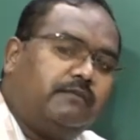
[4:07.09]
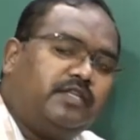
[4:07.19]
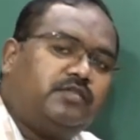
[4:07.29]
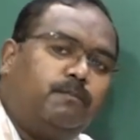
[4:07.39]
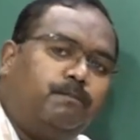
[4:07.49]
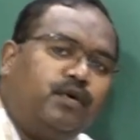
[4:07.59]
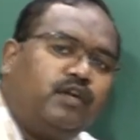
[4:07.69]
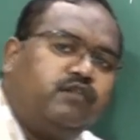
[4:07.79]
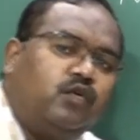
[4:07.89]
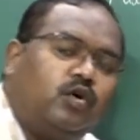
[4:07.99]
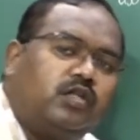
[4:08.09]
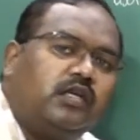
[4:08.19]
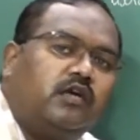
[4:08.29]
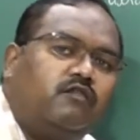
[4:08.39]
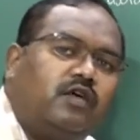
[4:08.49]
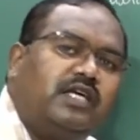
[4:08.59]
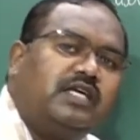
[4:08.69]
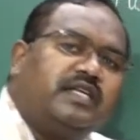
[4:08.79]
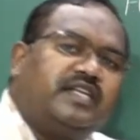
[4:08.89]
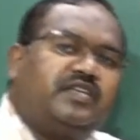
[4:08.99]
Means put forth for the
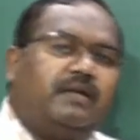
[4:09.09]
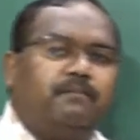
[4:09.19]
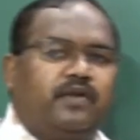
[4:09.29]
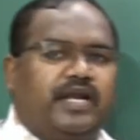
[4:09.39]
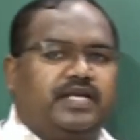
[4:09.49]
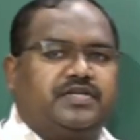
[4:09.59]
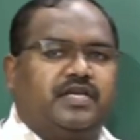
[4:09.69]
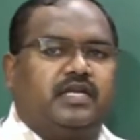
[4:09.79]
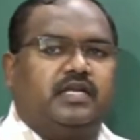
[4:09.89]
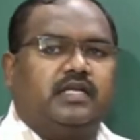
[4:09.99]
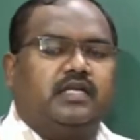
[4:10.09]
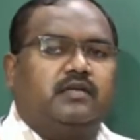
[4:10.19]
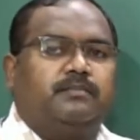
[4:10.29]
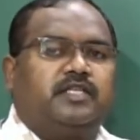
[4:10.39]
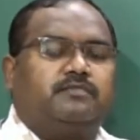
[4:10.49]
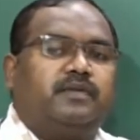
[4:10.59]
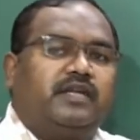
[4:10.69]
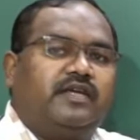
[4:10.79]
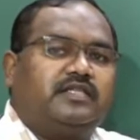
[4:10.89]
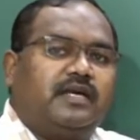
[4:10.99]
subtraction, means
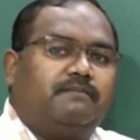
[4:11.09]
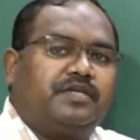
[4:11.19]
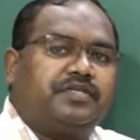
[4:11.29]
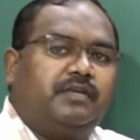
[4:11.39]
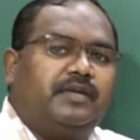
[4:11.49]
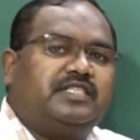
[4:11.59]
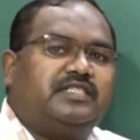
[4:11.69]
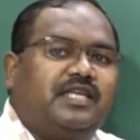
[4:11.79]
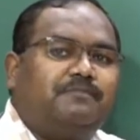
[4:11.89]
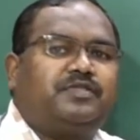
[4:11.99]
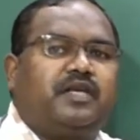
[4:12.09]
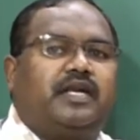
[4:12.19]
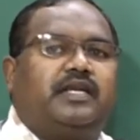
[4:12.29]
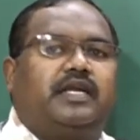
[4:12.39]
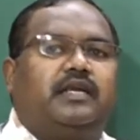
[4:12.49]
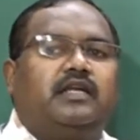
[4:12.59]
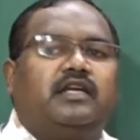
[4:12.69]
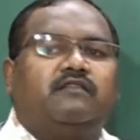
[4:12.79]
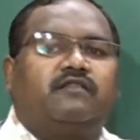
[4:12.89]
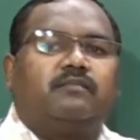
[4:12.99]
previous compression image is subtracted
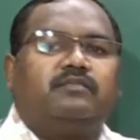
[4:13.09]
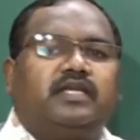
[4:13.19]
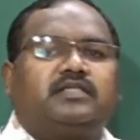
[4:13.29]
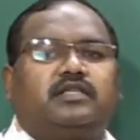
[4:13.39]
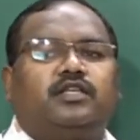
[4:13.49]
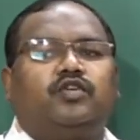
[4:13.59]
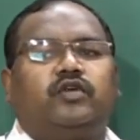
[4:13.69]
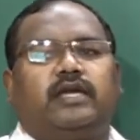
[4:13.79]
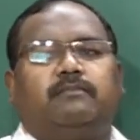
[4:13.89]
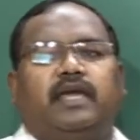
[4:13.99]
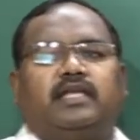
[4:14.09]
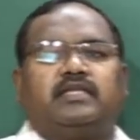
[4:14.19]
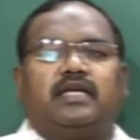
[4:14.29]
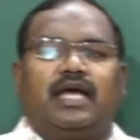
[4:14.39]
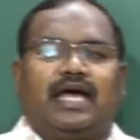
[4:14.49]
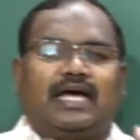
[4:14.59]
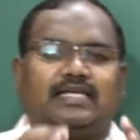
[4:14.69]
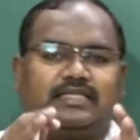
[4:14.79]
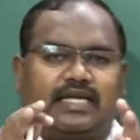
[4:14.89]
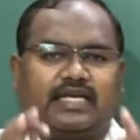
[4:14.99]
from this new image
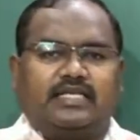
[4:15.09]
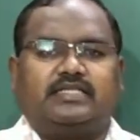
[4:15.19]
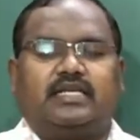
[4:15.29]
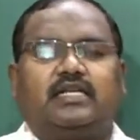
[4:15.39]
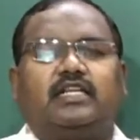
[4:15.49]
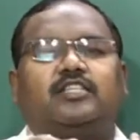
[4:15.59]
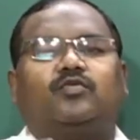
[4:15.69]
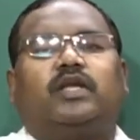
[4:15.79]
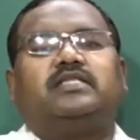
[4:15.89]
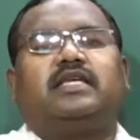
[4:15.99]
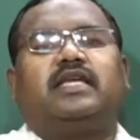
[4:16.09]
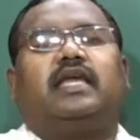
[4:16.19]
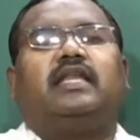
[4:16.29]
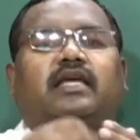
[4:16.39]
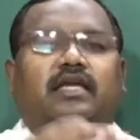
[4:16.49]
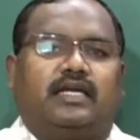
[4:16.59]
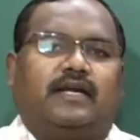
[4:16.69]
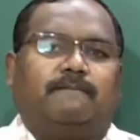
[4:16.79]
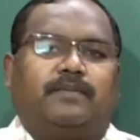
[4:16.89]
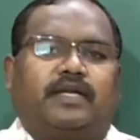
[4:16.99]
and the result is once again
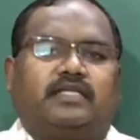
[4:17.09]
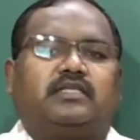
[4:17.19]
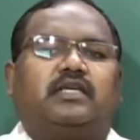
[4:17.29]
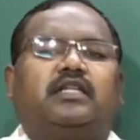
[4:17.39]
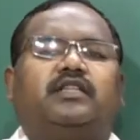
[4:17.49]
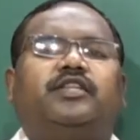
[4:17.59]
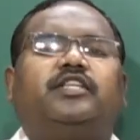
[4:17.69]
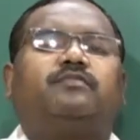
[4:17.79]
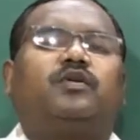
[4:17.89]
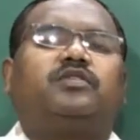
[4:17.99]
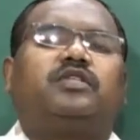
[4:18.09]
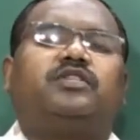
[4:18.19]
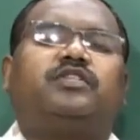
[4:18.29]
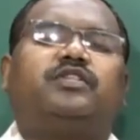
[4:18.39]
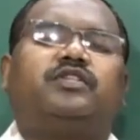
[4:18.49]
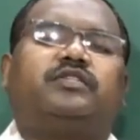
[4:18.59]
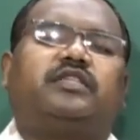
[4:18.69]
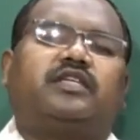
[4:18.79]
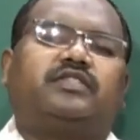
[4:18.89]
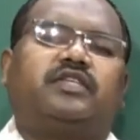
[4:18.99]
compressed. This process is
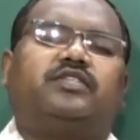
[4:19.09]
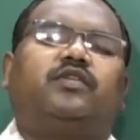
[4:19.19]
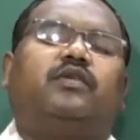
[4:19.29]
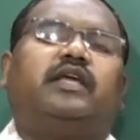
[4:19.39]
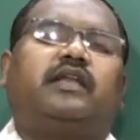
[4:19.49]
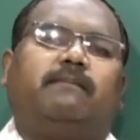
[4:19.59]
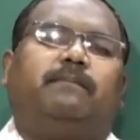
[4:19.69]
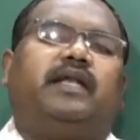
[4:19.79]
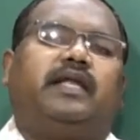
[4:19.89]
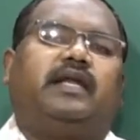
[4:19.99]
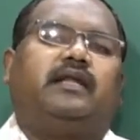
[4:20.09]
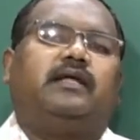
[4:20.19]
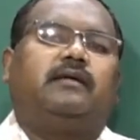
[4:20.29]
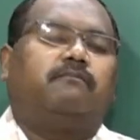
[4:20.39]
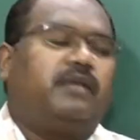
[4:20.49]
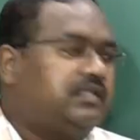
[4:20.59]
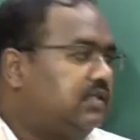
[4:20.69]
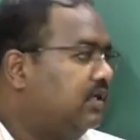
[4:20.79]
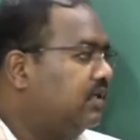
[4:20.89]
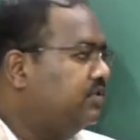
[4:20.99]
successively repeated, means
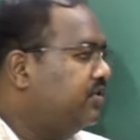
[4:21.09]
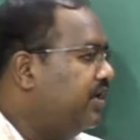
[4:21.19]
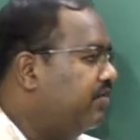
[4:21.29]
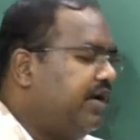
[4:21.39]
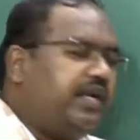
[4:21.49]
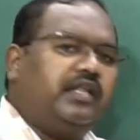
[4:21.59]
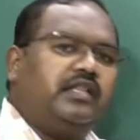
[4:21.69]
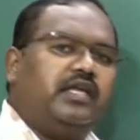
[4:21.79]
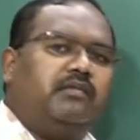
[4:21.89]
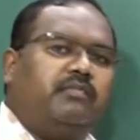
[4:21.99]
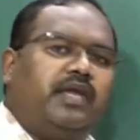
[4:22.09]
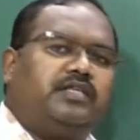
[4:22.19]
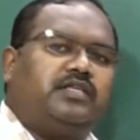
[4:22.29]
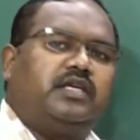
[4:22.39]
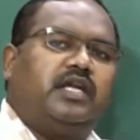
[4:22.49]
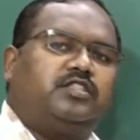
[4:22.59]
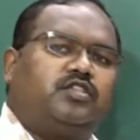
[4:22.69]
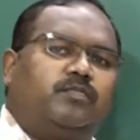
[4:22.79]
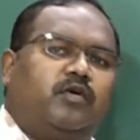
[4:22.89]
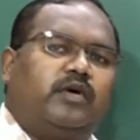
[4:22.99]
generating the image as 2
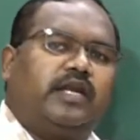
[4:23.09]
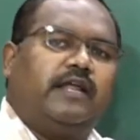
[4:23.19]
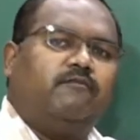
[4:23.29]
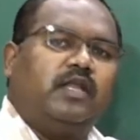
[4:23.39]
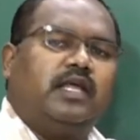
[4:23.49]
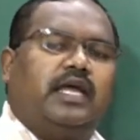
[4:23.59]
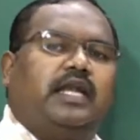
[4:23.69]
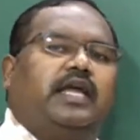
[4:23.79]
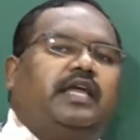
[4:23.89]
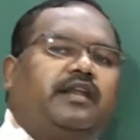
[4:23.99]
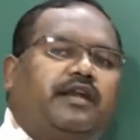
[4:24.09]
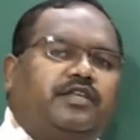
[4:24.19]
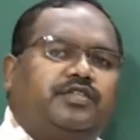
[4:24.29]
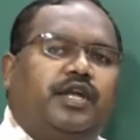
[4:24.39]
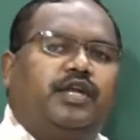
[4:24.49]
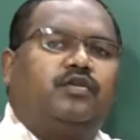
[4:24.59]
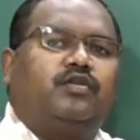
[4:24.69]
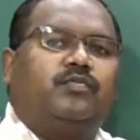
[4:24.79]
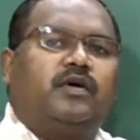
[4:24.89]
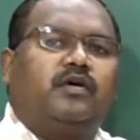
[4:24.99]
power n and again reducing it to
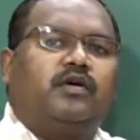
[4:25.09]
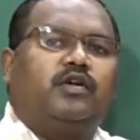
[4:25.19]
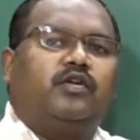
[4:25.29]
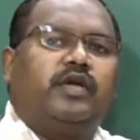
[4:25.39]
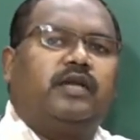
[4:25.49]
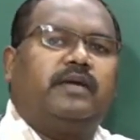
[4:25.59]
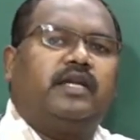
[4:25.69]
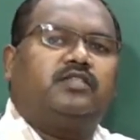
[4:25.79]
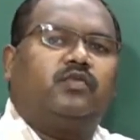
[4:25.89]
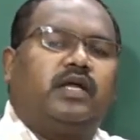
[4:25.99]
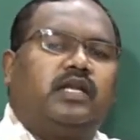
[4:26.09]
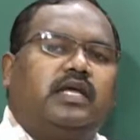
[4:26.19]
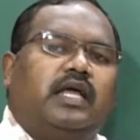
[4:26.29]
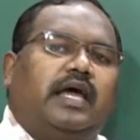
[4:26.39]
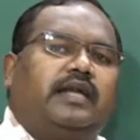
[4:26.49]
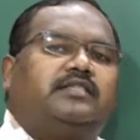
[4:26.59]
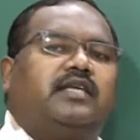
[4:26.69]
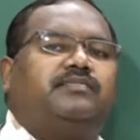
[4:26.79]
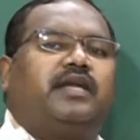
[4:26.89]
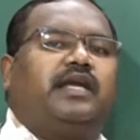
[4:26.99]
2 power 2n minus 1 and
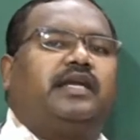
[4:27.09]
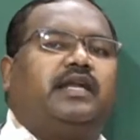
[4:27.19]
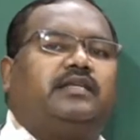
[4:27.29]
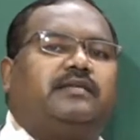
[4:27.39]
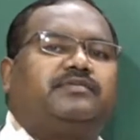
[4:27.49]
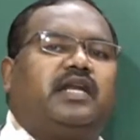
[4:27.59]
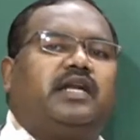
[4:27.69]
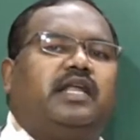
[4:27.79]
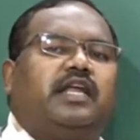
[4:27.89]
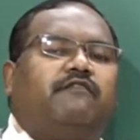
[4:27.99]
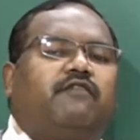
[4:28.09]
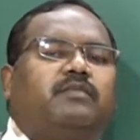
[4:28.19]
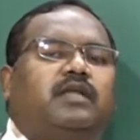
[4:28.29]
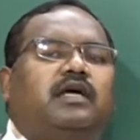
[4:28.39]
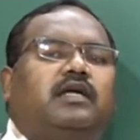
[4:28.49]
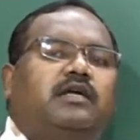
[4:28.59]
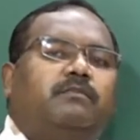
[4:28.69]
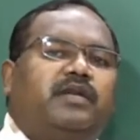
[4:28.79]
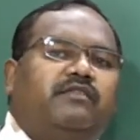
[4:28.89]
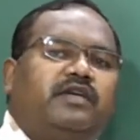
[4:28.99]
subtracting it from the
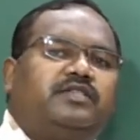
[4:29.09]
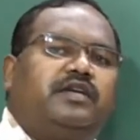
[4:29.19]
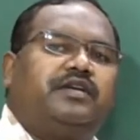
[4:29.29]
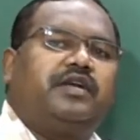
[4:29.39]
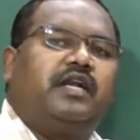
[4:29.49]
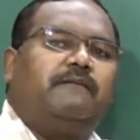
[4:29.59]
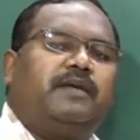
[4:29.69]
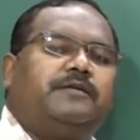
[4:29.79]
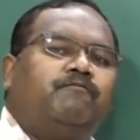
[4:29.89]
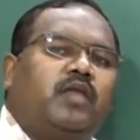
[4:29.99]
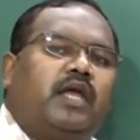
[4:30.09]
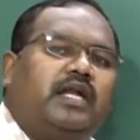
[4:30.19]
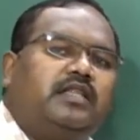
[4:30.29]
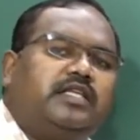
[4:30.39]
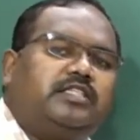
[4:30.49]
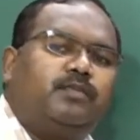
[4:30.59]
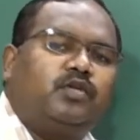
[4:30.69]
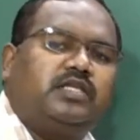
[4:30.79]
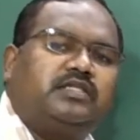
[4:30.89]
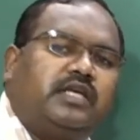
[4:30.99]
previous generated image, and this
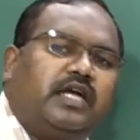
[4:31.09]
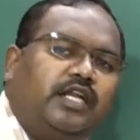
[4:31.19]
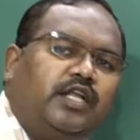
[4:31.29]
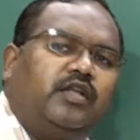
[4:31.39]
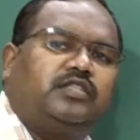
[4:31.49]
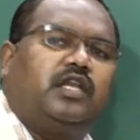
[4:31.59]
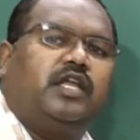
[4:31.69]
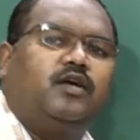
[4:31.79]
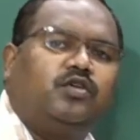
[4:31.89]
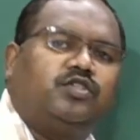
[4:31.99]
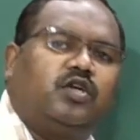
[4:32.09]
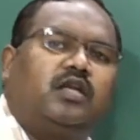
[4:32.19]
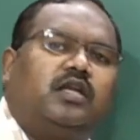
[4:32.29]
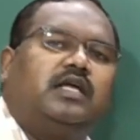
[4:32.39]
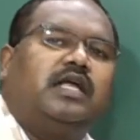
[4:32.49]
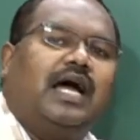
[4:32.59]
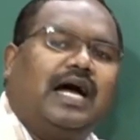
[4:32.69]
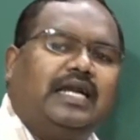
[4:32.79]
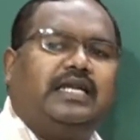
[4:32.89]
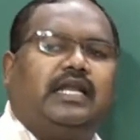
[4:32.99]
process continuously goes on
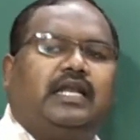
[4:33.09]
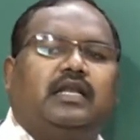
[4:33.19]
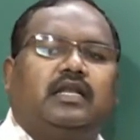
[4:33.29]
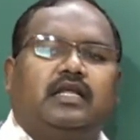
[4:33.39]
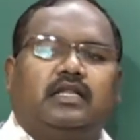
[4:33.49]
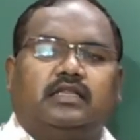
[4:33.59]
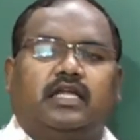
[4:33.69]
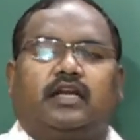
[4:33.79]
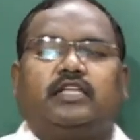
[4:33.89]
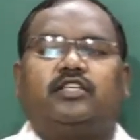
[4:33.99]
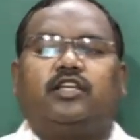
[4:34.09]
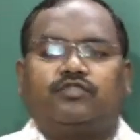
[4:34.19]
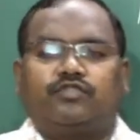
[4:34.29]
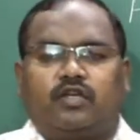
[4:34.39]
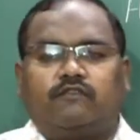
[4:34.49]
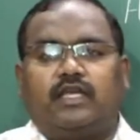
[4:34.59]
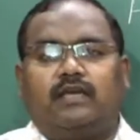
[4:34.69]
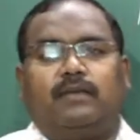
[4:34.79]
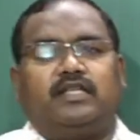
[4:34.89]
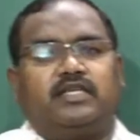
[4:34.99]
until the resolution of the
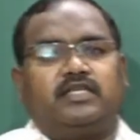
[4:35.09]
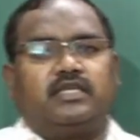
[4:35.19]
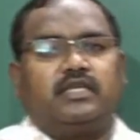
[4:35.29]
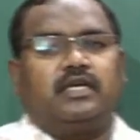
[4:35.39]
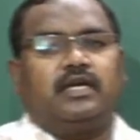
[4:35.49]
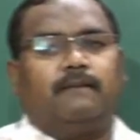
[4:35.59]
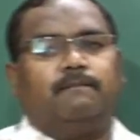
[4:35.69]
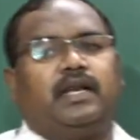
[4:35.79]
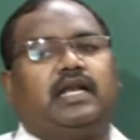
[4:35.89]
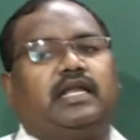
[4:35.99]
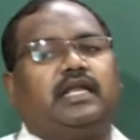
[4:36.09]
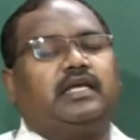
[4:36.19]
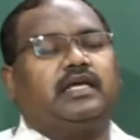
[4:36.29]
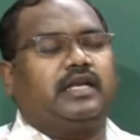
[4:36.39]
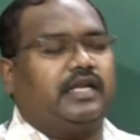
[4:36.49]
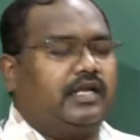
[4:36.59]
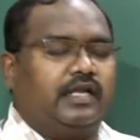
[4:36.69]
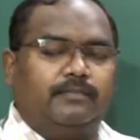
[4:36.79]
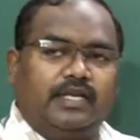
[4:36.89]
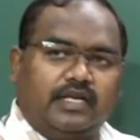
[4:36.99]
image is completely
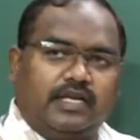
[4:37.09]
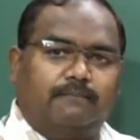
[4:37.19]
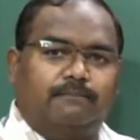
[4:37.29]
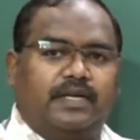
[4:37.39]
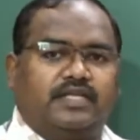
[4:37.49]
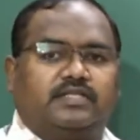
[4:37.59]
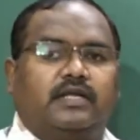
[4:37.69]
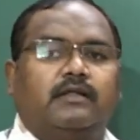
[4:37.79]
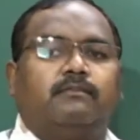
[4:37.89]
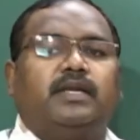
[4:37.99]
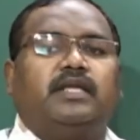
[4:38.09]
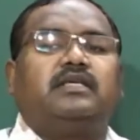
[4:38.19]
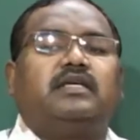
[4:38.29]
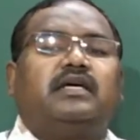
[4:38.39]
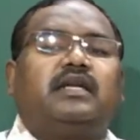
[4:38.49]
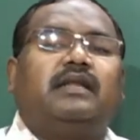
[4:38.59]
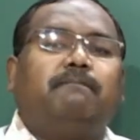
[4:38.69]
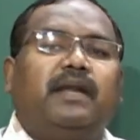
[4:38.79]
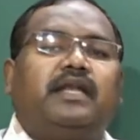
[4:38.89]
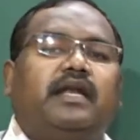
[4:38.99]
compressed, means
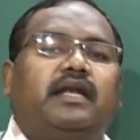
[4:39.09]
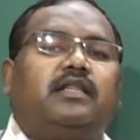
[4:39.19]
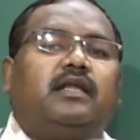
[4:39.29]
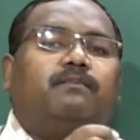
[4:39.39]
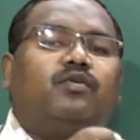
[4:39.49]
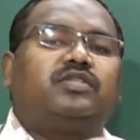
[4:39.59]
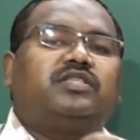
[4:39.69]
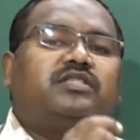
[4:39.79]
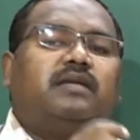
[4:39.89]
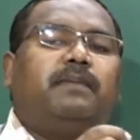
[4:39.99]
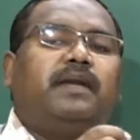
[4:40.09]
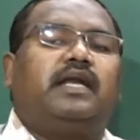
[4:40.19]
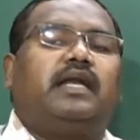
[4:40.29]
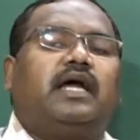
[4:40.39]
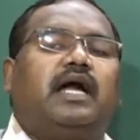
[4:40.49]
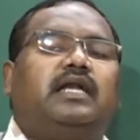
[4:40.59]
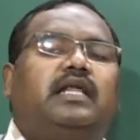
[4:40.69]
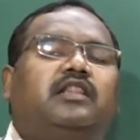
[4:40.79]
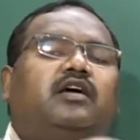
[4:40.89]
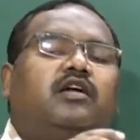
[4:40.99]
repeated, the process is repeated until
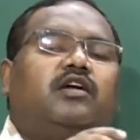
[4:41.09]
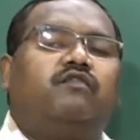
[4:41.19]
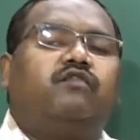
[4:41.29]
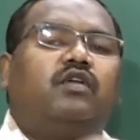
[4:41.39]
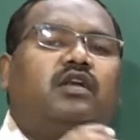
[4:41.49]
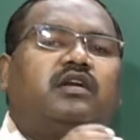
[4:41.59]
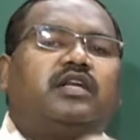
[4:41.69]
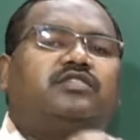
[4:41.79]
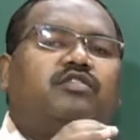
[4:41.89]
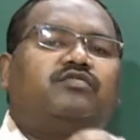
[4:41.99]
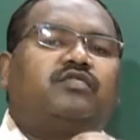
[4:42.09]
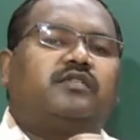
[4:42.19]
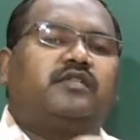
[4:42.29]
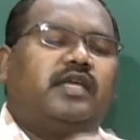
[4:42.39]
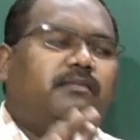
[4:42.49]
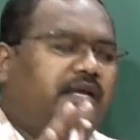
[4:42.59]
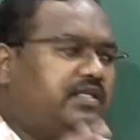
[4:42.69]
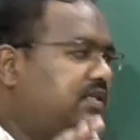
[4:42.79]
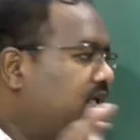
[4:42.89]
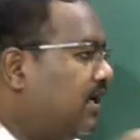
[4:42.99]
the full resolution of the image
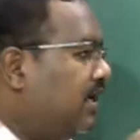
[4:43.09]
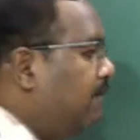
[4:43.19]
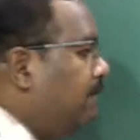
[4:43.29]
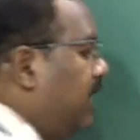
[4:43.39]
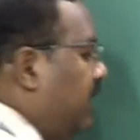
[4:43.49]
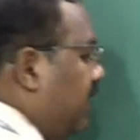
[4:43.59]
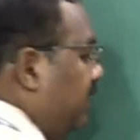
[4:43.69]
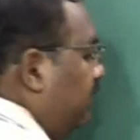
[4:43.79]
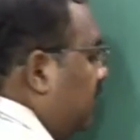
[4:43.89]
is completed.